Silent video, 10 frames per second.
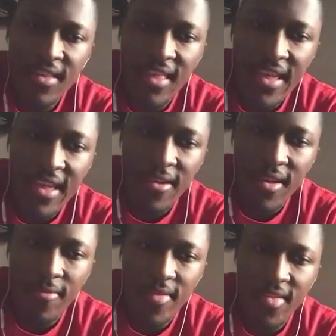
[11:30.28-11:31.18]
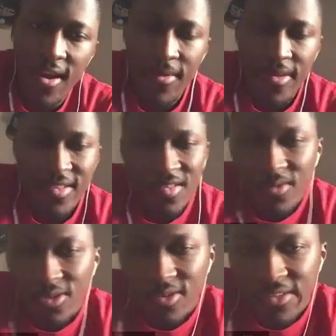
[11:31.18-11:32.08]
Like, can we talk about this
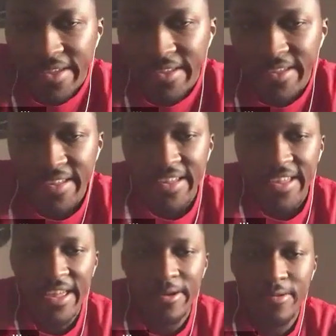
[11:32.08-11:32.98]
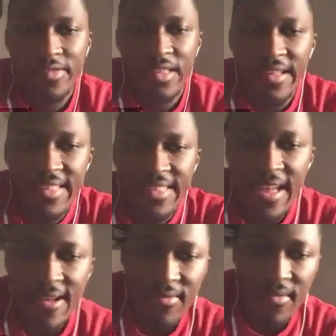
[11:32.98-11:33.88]
more? Like, it was like
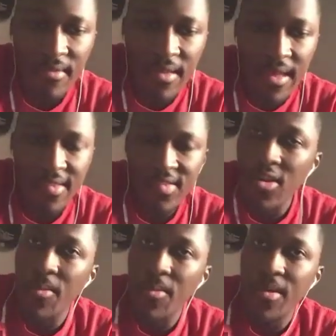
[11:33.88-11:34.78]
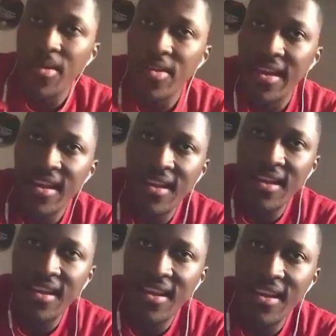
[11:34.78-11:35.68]
that as so much at
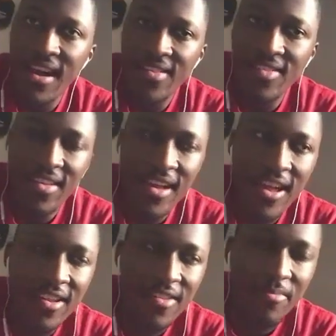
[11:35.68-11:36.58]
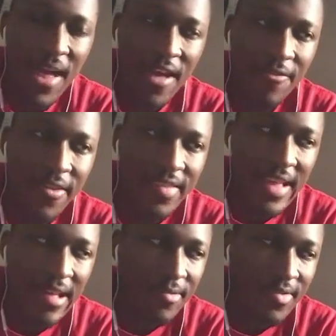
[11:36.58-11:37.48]
Katsucon
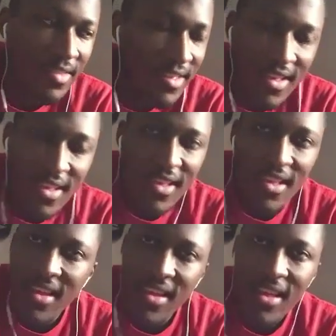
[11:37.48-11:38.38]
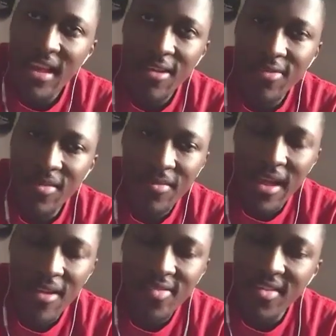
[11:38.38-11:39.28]
Backfest. I
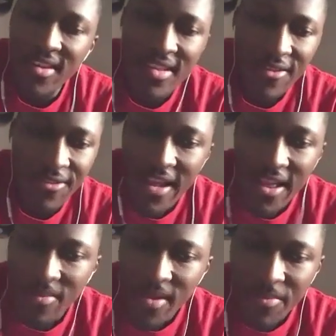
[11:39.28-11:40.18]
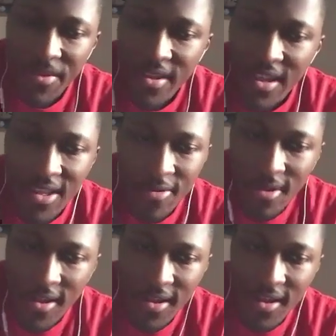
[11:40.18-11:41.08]
was in a different element, but
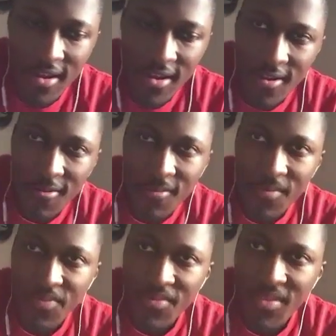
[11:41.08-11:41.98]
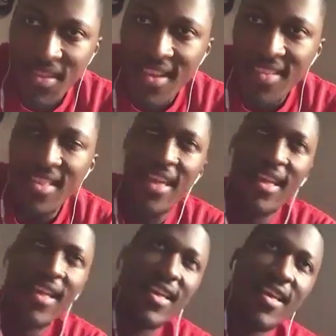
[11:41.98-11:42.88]
anyway, it's
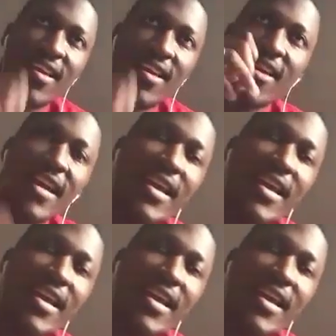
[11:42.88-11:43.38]
like at